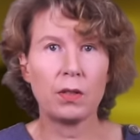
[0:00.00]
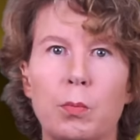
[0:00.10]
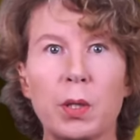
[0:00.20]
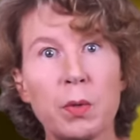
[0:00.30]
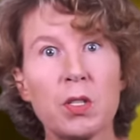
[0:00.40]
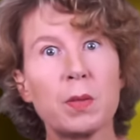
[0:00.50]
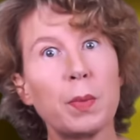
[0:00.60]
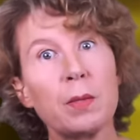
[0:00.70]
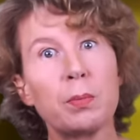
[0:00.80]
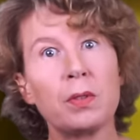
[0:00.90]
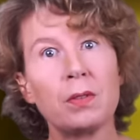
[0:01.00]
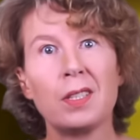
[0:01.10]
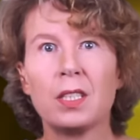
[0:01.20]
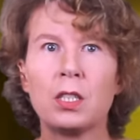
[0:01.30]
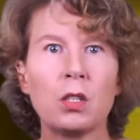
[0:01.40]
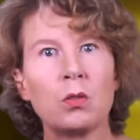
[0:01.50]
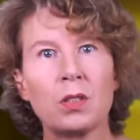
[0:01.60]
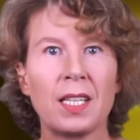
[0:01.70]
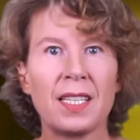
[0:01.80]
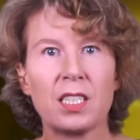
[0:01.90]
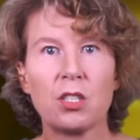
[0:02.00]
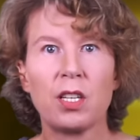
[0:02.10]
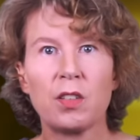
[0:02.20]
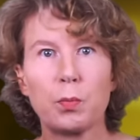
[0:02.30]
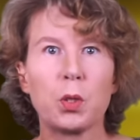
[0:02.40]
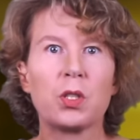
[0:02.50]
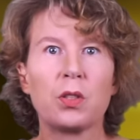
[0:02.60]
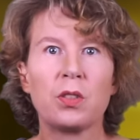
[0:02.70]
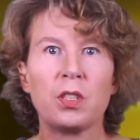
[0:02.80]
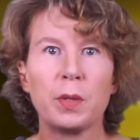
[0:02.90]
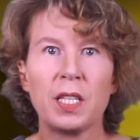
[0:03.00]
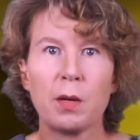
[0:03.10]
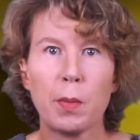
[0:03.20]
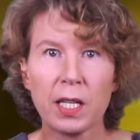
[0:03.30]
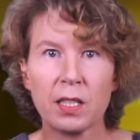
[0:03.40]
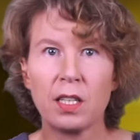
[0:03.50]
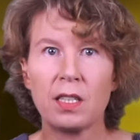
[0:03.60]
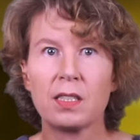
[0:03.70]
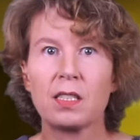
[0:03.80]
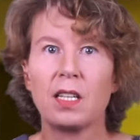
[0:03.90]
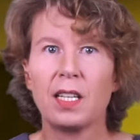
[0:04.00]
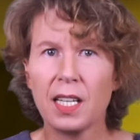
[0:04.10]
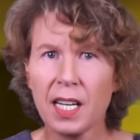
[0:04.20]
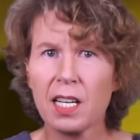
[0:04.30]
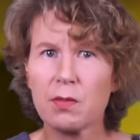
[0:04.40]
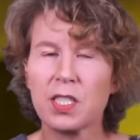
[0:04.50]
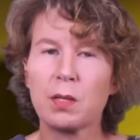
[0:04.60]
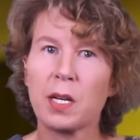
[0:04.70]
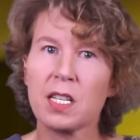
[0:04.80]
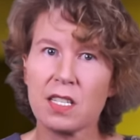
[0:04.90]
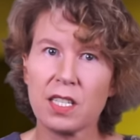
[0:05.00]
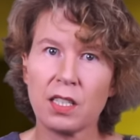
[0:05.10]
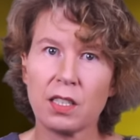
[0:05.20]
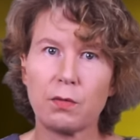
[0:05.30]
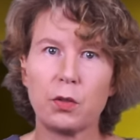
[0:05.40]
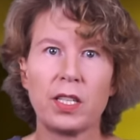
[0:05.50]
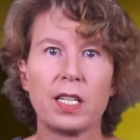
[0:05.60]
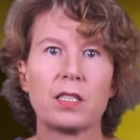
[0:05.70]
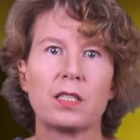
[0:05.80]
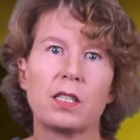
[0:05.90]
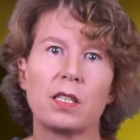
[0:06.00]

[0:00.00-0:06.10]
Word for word: But most people don't like to have plutonium in their backyard, and I have some understanding for that.